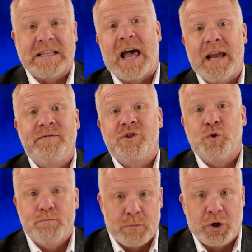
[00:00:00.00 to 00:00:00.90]
lives
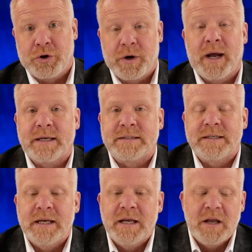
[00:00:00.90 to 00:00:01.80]
to murder us,
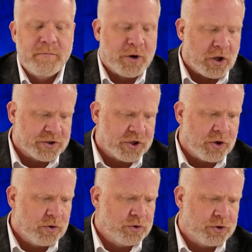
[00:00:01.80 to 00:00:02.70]
but
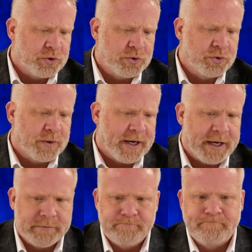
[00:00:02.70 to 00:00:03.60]
also to uh,